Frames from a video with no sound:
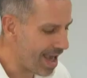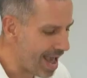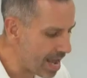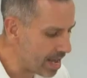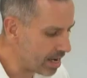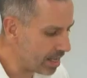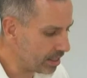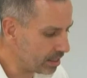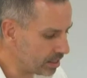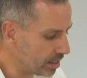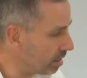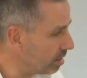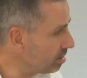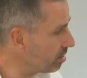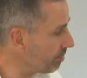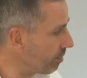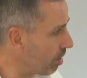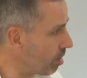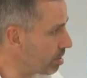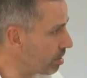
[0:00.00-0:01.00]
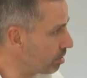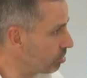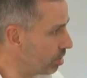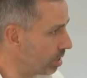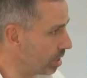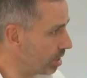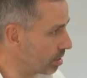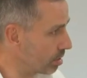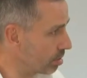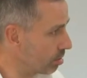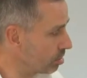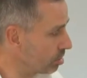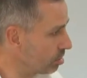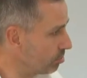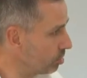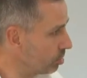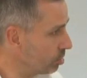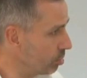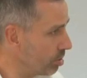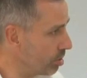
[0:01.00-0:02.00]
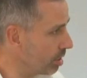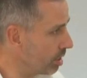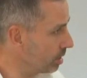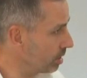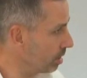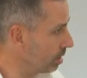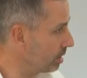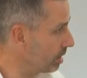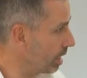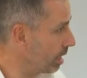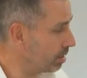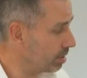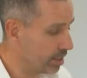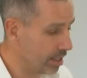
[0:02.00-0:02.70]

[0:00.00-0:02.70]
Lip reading: any sense of how they're treating their customers through their digital channels.